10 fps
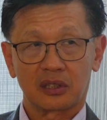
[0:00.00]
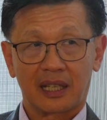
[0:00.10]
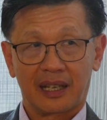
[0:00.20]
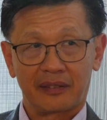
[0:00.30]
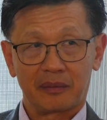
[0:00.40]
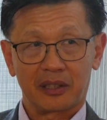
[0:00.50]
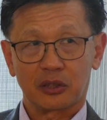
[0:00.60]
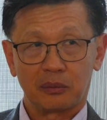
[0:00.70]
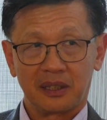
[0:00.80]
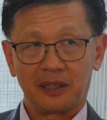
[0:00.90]
heavy menstrual
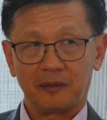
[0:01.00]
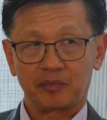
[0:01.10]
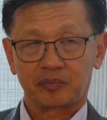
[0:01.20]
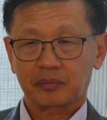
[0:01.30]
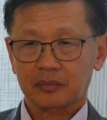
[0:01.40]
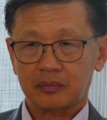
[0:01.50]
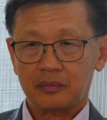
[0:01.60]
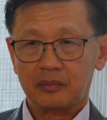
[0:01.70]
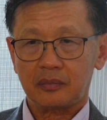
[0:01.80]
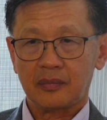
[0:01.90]
bleeding.
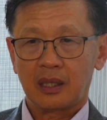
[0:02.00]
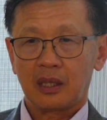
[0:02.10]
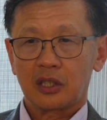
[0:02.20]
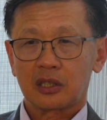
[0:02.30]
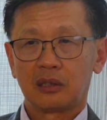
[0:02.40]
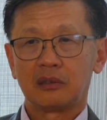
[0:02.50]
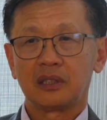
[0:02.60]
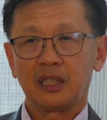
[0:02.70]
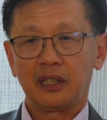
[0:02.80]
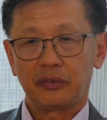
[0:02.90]
So
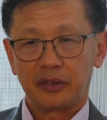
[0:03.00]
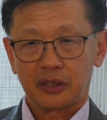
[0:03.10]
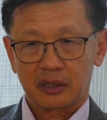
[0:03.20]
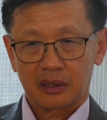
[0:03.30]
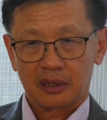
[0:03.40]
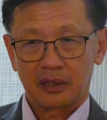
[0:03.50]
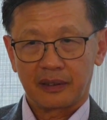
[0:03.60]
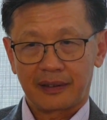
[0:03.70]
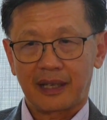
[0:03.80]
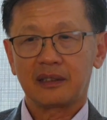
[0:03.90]
if we
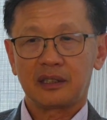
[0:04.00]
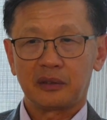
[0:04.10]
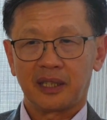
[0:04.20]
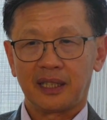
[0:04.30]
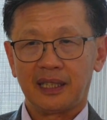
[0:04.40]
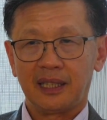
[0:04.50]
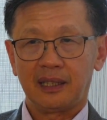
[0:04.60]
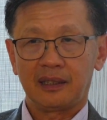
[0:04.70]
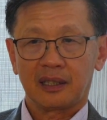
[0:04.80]
done the UAE